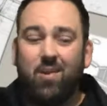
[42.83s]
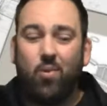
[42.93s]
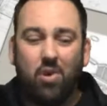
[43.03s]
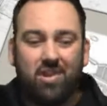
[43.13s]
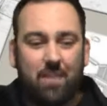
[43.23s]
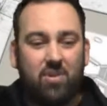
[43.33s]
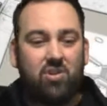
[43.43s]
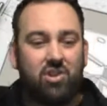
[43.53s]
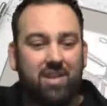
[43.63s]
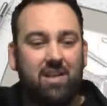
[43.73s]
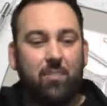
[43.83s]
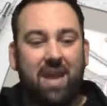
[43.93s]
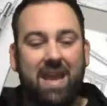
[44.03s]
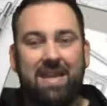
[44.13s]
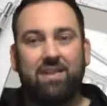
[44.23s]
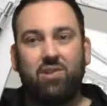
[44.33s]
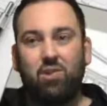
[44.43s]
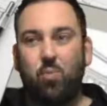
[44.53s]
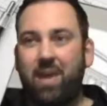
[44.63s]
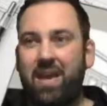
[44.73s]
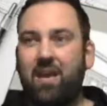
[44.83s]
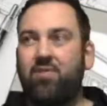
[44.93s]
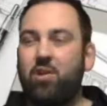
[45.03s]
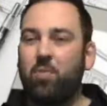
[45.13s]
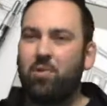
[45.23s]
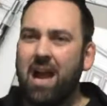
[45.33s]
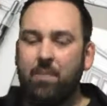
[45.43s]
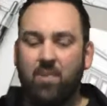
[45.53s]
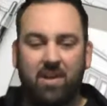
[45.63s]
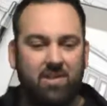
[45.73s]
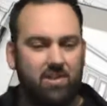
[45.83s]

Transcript: what type of sheen of paint do you pick for your properties?